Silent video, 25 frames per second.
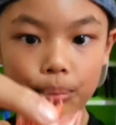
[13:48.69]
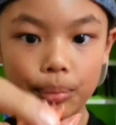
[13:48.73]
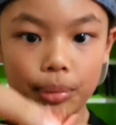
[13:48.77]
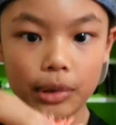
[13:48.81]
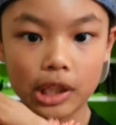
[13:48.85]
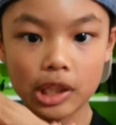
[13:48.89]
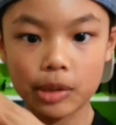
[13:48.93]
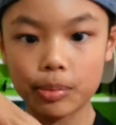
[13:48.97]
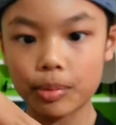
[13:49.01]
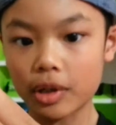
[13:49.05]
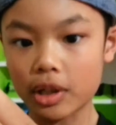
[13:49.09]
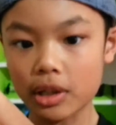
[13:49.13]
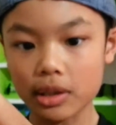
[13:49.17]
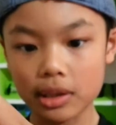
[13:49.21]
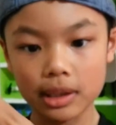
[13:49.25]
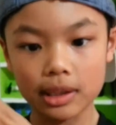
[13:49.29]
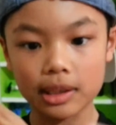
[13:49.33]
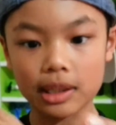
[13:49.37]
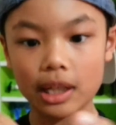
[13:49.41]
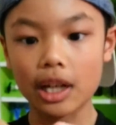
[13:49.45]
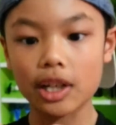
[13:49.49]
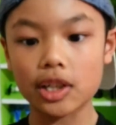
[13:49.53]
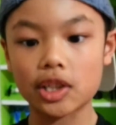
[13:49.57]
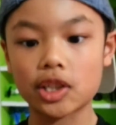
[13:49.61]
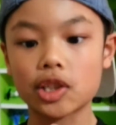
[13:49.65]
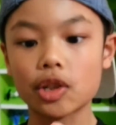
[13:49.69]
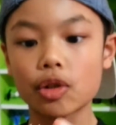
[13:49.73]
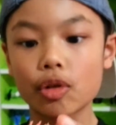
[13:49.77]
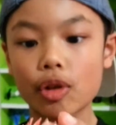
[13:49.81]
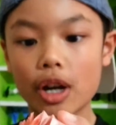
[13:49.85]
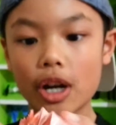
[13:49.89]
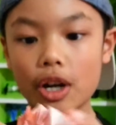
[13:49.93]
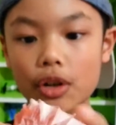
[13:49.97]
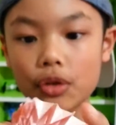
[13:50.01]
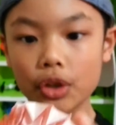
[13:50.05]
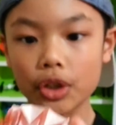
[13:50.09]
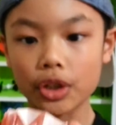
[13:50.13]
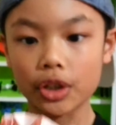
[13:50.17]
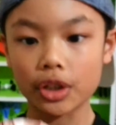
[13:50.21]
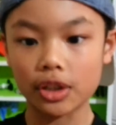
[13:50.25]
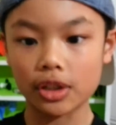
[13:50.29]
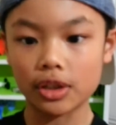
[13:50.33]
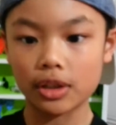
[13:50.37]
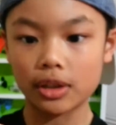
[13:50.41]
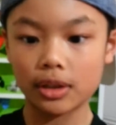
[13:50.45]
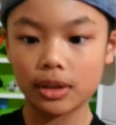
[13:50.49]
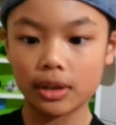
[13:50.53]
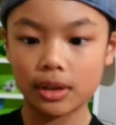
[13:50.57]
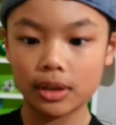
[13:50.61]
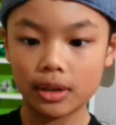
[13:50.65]
That's because it's ISO area.
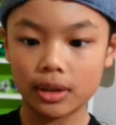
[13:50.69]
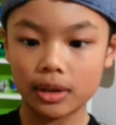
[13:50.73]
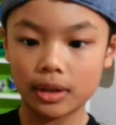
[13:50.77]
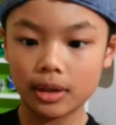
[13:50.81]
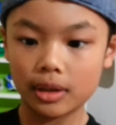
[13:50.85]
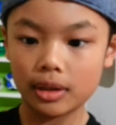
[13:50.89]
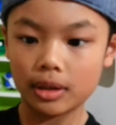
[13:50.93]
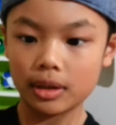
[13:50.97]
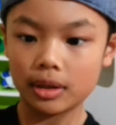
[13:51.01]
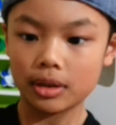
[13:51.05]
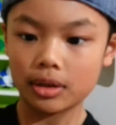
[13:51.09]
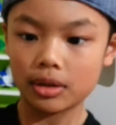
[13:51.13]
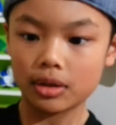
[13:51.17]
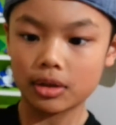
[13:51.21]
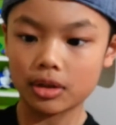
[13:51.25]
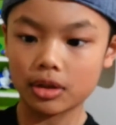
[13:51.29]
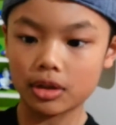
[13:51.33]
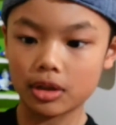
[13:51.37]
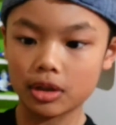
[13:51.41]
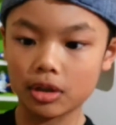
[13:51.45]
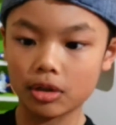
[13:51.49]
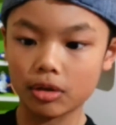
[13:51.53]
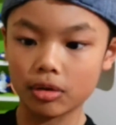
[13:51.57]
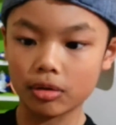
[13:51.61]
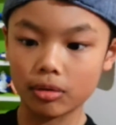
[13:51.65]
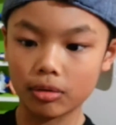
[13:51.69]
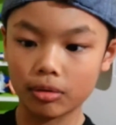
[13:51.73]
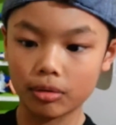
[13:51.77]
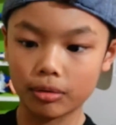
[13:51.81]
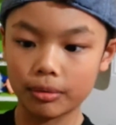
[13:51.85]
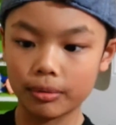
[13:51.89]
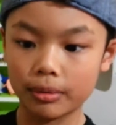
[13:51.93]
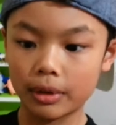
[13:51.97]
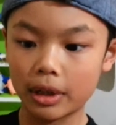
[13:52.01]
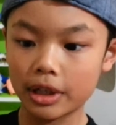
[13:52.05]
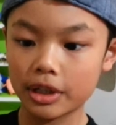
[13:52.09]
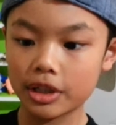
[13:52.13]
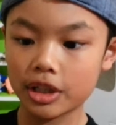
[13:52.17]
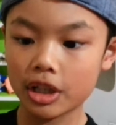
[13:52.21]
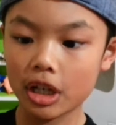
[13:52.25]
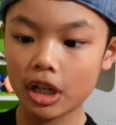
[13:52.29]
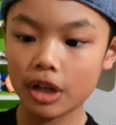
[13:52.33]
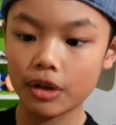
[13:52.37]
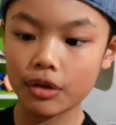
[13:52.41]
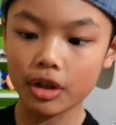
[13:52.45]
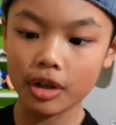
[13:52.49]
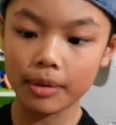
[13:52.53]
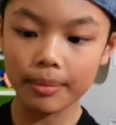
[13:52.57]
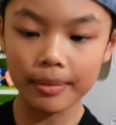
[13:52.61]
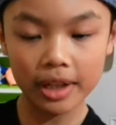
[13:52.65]
So ISO
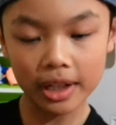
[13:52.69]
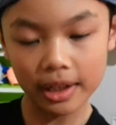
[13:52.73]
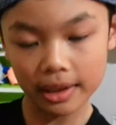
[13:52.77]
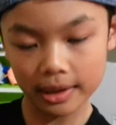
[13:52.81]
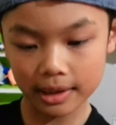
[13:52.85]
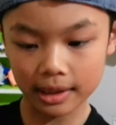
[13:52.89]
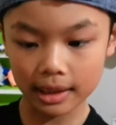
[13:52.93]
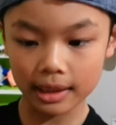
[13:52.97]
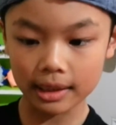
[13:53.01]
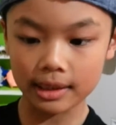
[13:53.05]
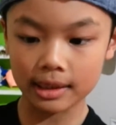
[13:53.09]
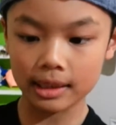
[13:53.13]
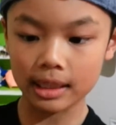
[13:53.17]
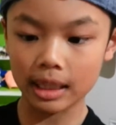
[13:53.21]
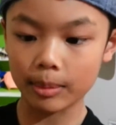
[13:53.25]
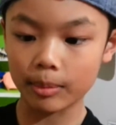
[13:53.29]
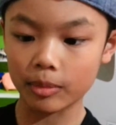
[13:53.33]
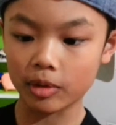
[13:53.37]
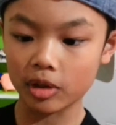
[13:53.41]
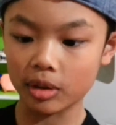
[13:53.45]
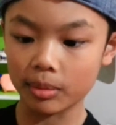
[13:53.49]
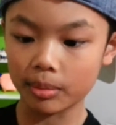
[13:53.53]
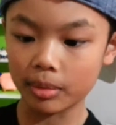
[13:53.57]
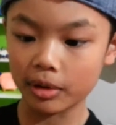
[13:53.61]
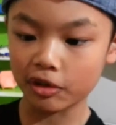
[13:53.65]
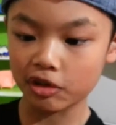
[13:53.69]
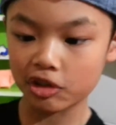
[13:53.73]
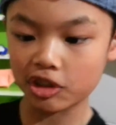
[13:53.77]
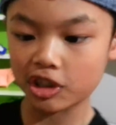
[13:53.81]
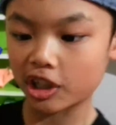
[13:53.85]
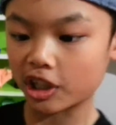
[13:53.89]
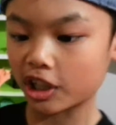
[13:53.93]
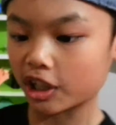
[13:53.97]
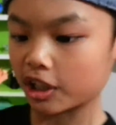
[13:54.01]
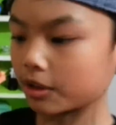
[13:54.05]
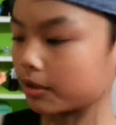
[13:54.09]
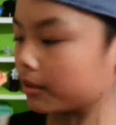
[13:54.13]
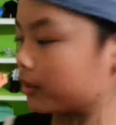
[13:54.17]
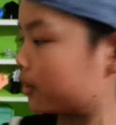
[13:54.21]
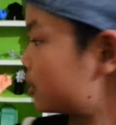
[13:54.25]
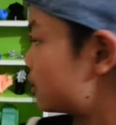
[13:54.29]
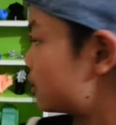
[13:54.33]
area means it's same on both sides.